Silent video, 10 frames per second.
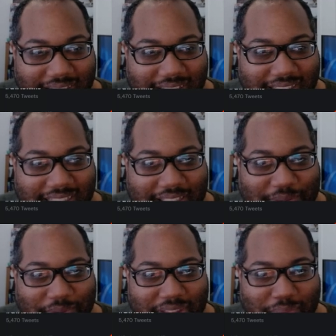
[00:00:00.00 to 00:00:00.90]
He's
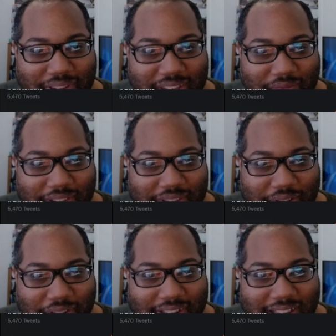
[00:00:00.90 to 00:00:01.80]
really believing his
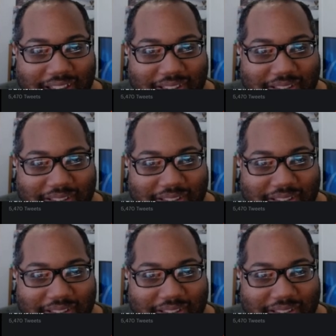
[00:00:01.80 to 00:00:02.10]
own lies,